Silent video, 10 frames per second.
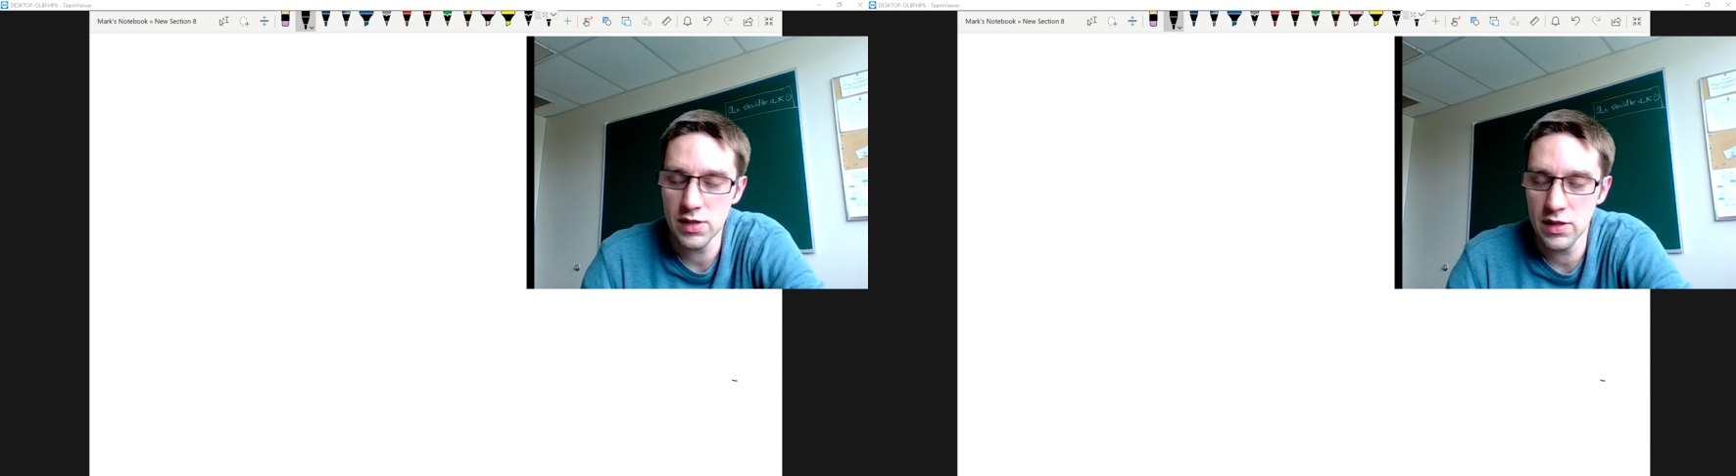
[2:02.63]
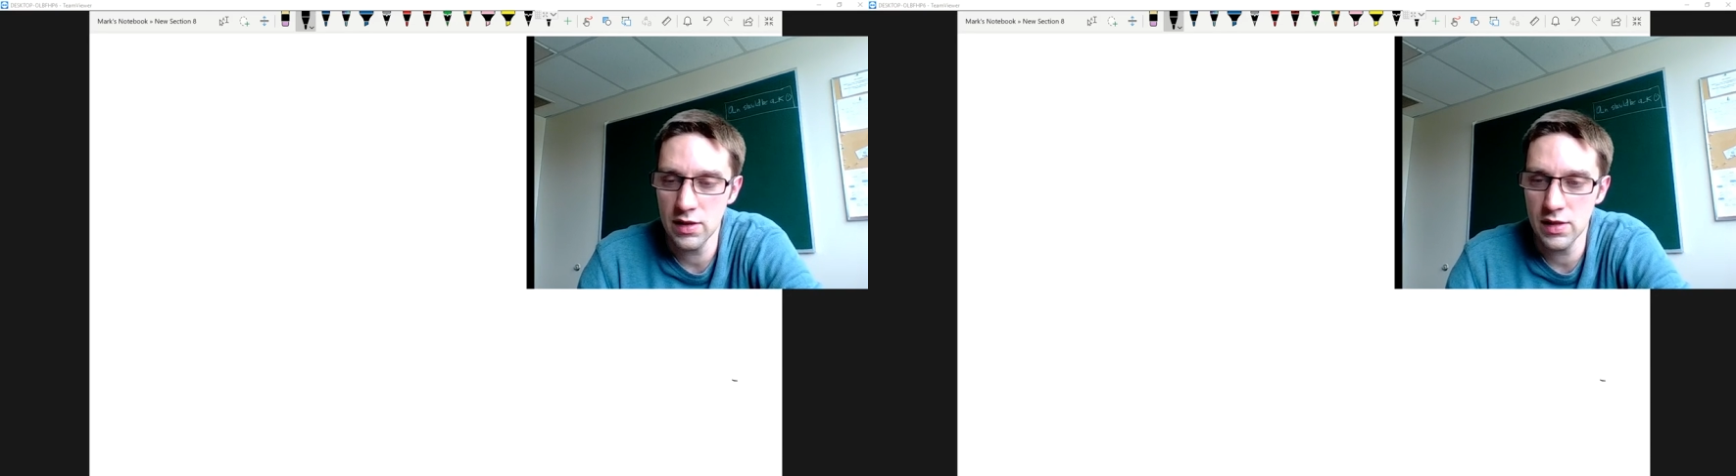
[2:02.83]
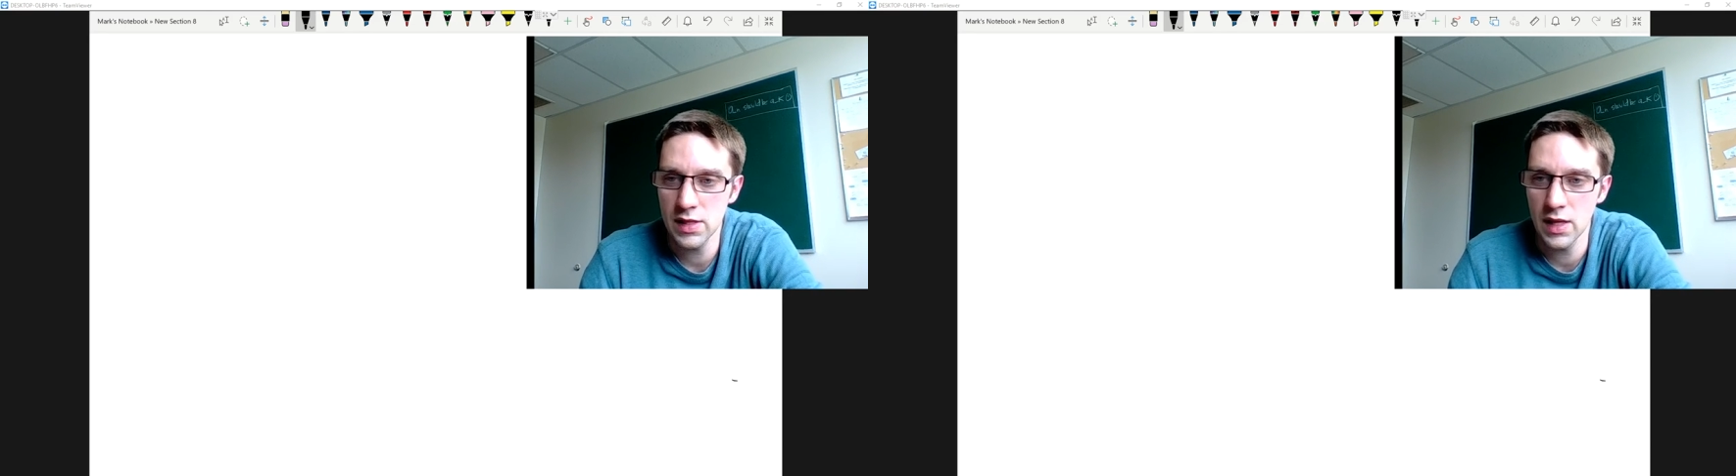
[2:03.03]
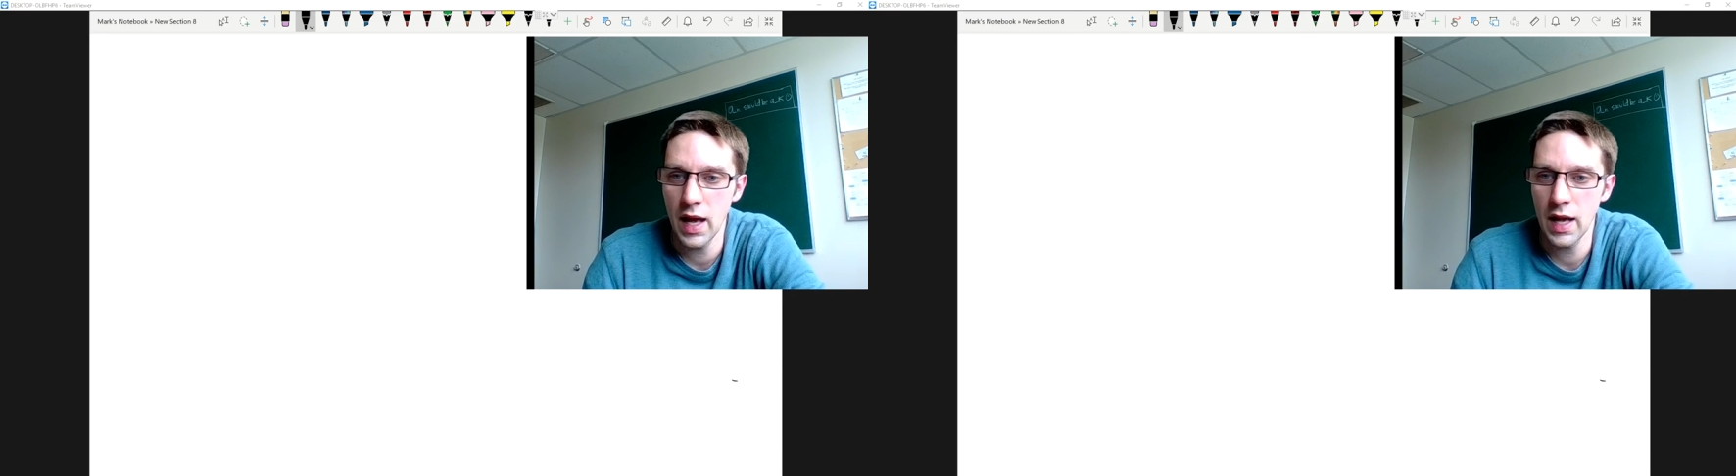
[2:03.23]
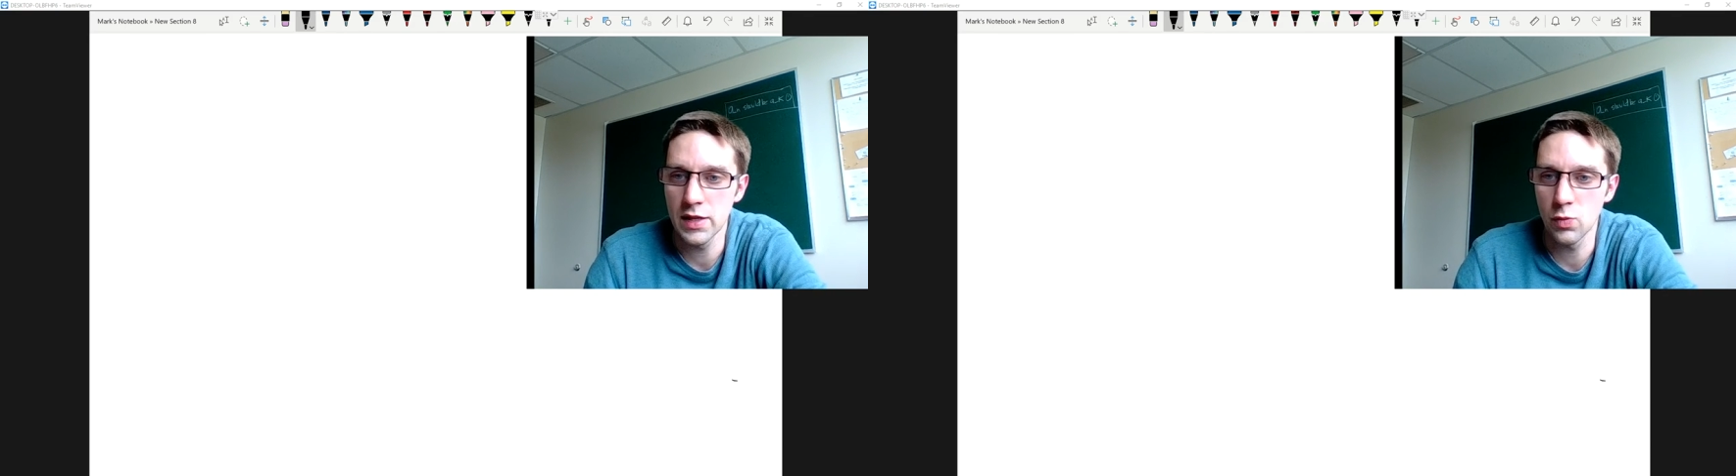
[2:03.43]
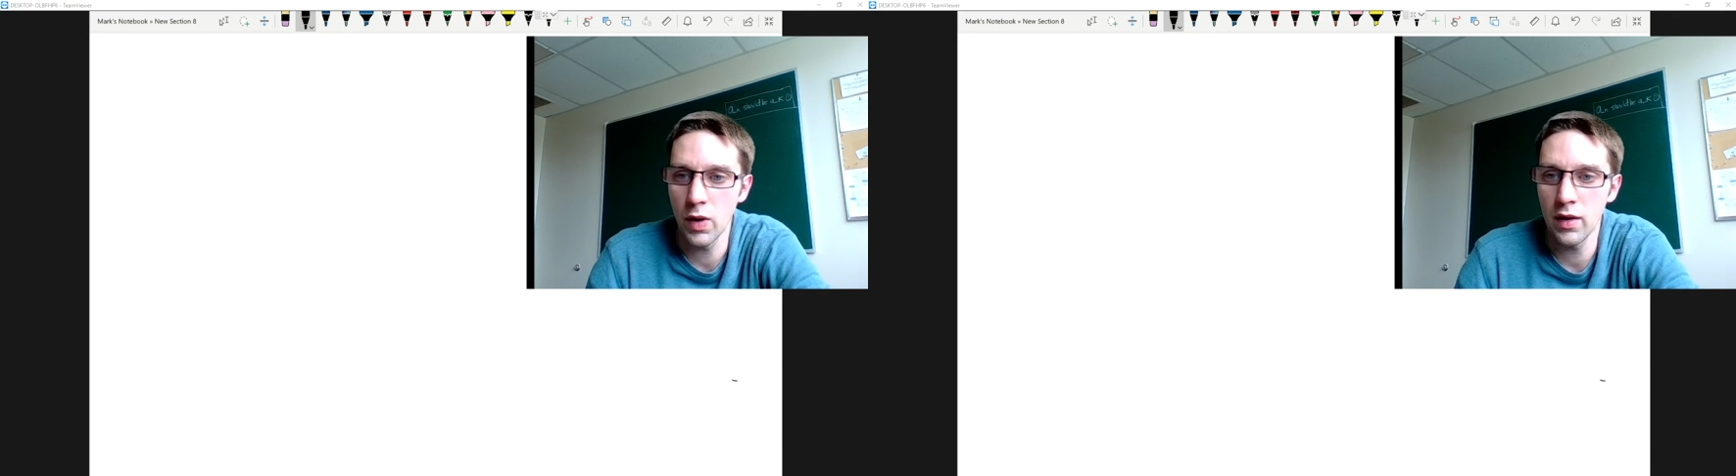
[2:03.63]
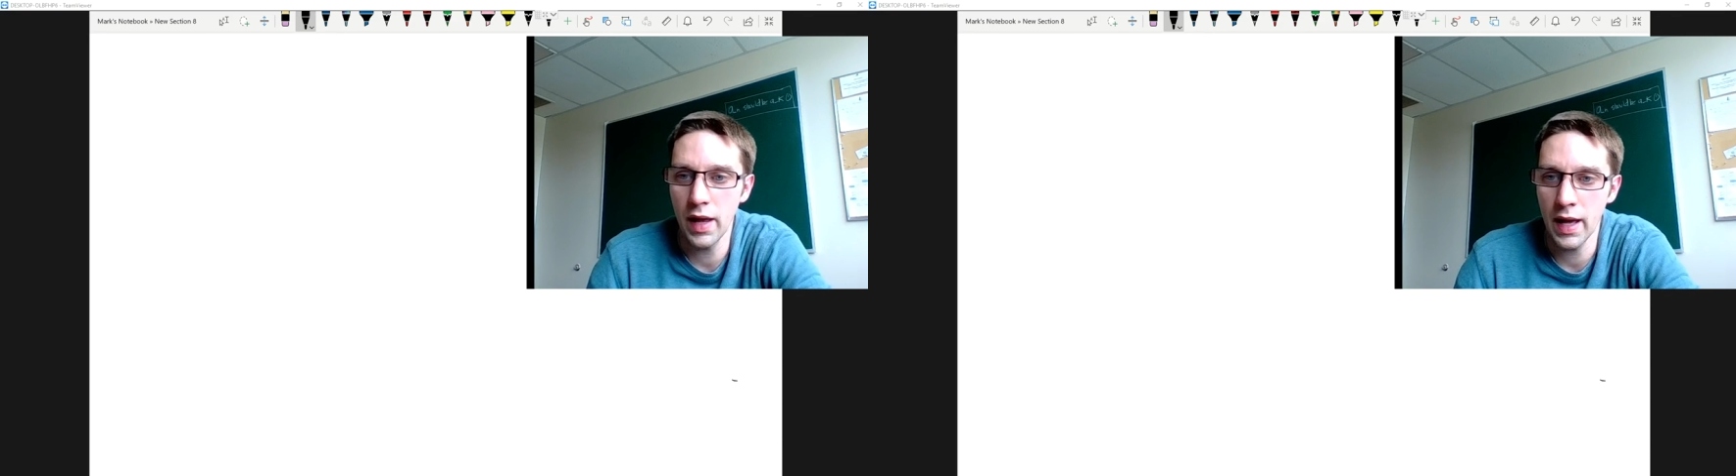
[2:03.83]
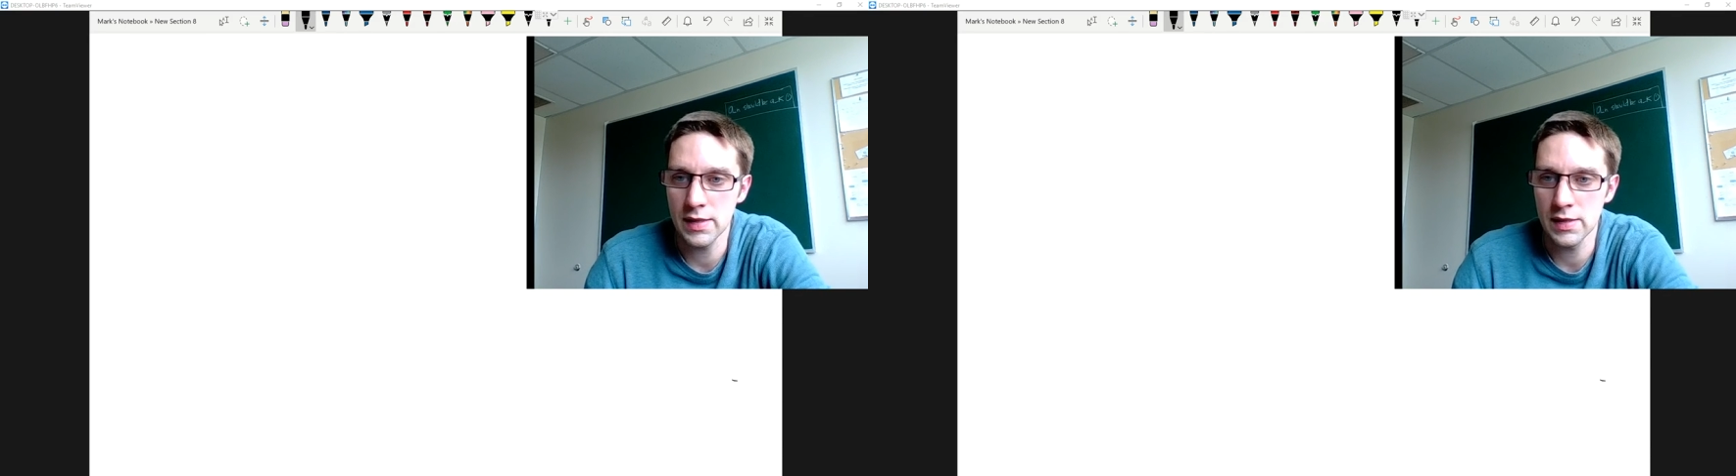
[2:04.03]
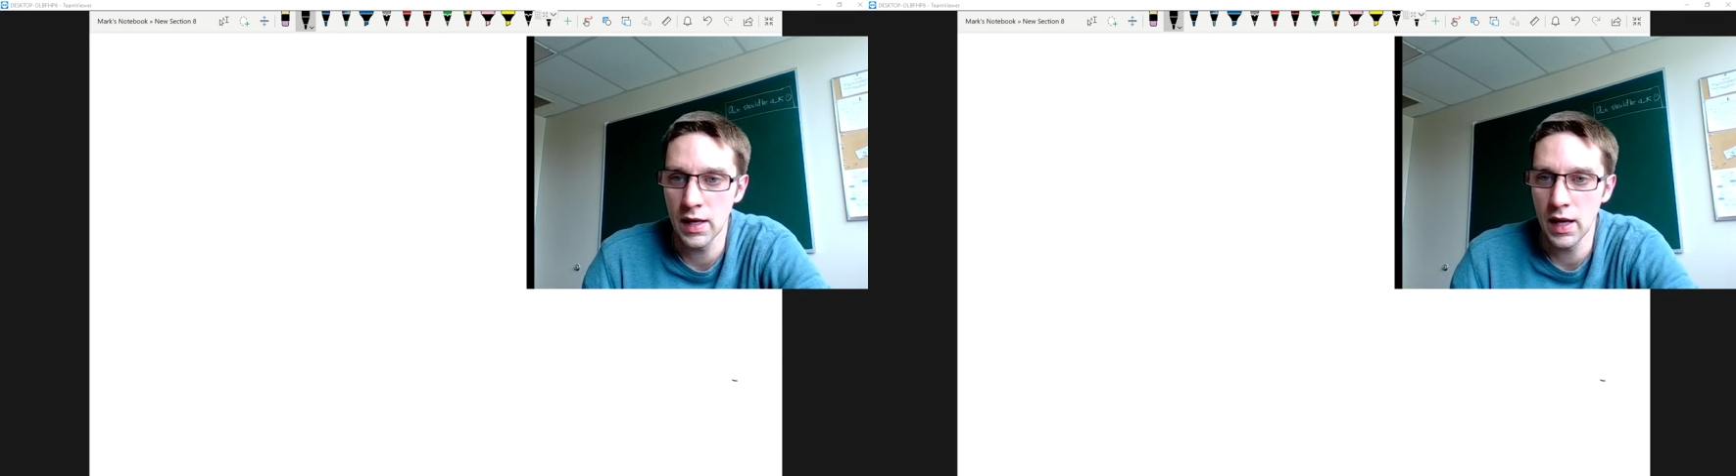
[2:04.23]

series, as well as